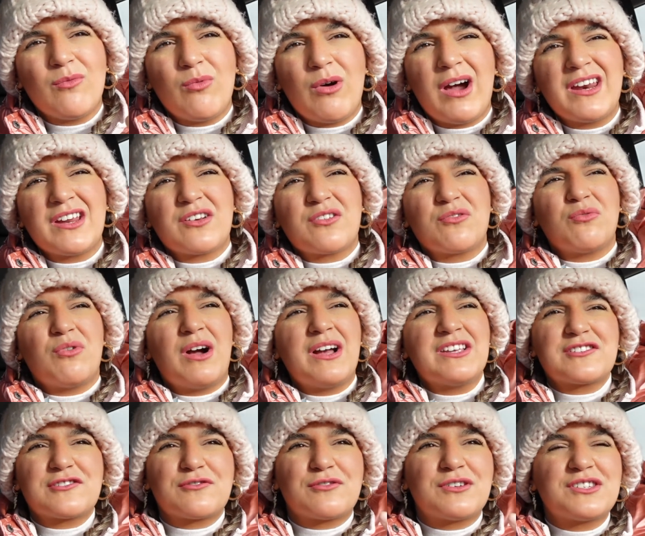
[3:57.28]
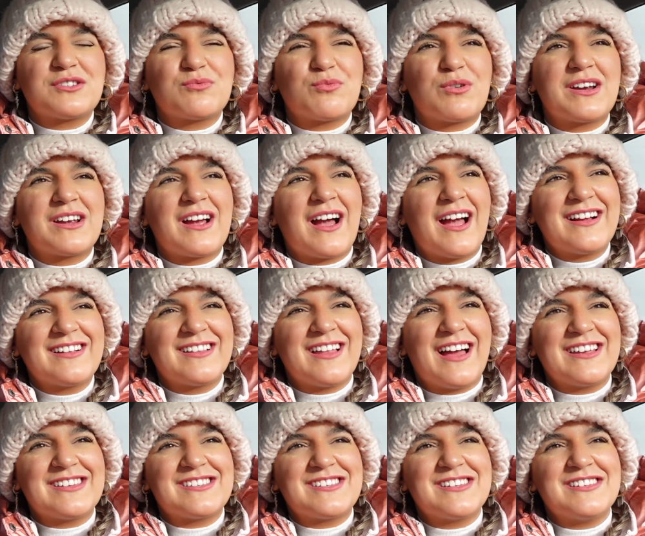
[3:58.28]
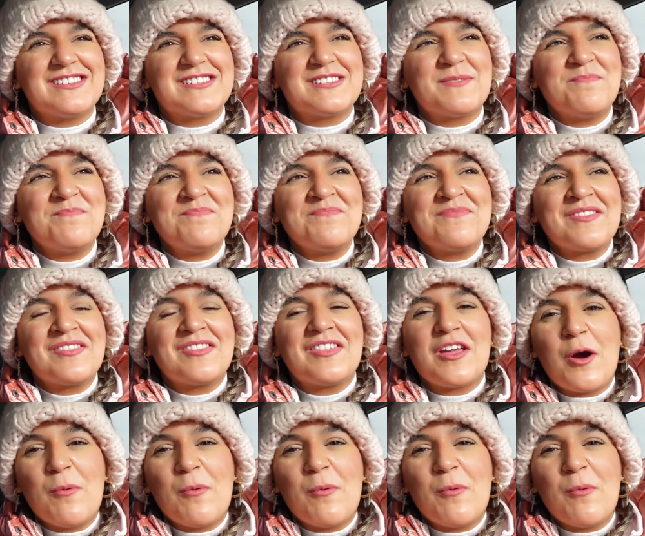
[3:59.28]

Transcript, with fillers: why did why is Chris wearing eyeglasses? They